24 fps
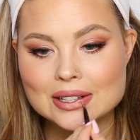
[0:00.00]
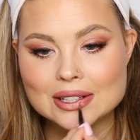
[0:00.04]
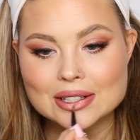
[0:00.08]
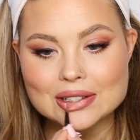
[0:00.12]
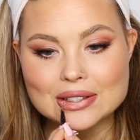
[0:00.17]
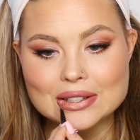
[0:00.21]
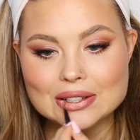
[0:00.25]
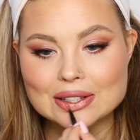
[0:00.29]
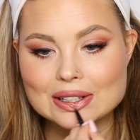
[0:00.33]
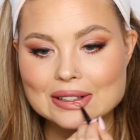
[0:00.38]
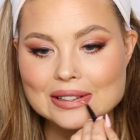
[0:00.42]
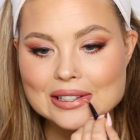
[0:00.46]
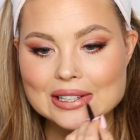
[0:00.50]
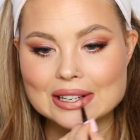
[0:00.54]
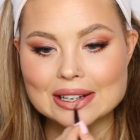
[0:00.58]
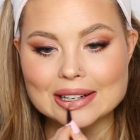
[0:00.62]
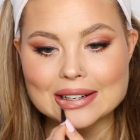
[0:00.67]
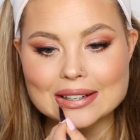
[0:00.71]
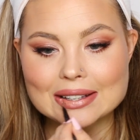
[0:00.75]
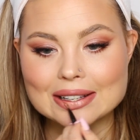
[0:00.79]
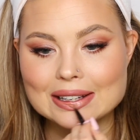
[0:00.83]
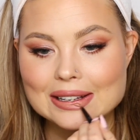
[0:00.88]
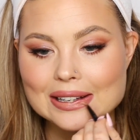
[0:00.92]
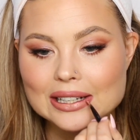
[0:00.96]
So let's
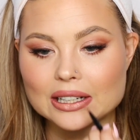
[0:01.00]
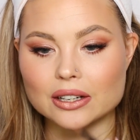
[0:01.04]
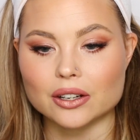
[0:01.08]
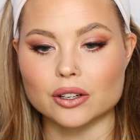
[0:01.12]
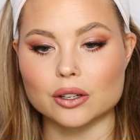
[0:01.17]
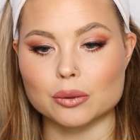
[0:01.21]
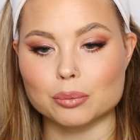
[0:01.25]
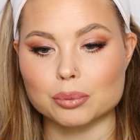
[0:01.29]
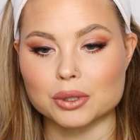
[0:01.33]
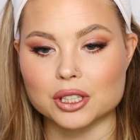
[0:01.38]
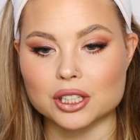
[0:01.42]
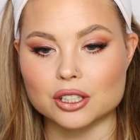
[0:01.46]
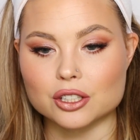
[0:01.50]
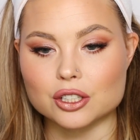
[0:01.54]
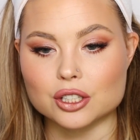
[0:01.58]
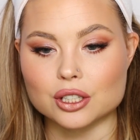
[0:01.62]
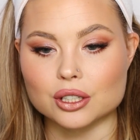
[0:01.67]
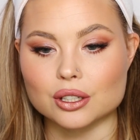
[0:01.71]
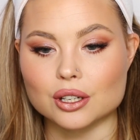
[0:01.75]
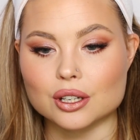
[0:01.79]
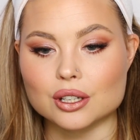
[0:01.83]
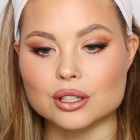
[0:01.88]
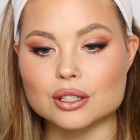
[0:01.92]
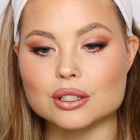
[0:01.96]
add that kind of
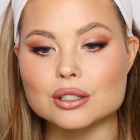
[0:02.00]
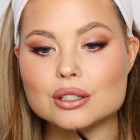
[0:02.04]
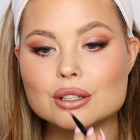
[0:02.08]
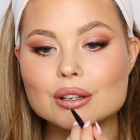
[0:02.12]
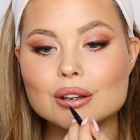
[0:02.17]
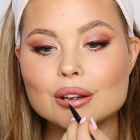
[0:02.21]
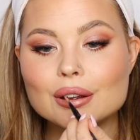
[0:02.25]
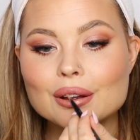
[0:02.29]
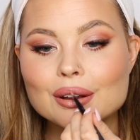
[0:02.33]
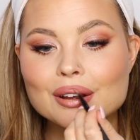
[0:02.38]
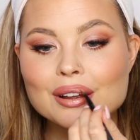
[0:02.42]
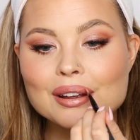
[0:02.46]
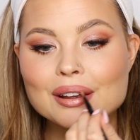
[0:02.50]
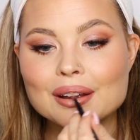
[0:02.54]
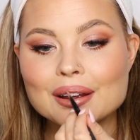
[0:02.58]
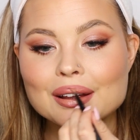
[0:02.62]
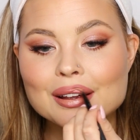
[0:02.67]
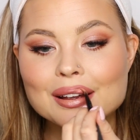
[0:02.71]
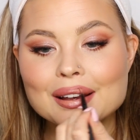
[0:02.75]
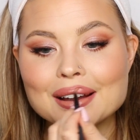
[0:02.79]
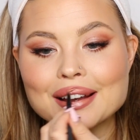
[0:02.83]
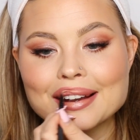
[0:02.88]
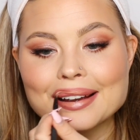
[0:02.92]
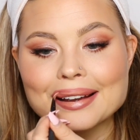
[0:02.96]
peachiness
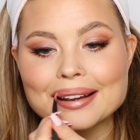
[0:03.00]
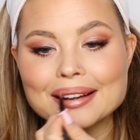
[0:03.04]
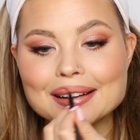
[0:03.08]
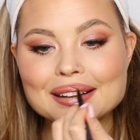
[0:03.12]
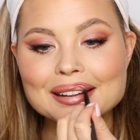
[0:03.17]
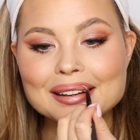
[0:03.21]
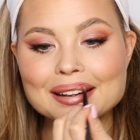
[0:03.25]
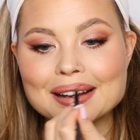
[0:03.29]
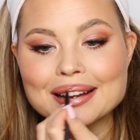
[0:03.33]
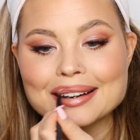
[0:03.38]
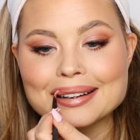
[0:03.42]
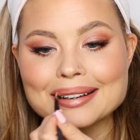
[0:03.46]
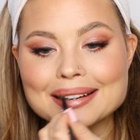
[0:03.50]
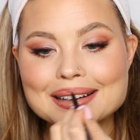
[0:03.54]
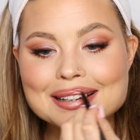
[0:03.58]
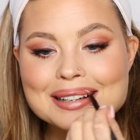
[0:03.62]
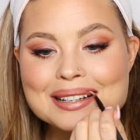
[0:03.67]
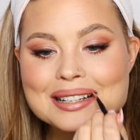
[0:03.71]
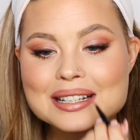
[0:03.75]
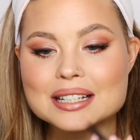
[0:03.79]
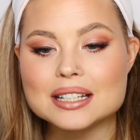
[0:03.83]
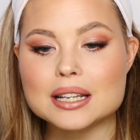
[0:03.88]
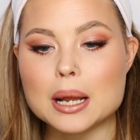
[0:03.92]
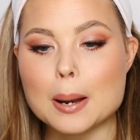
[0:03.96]
and
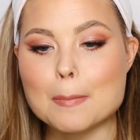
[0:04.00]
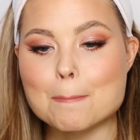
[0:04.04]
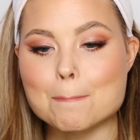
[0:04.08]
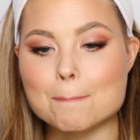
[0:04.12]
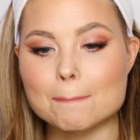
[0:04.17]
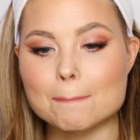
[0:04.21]
lightness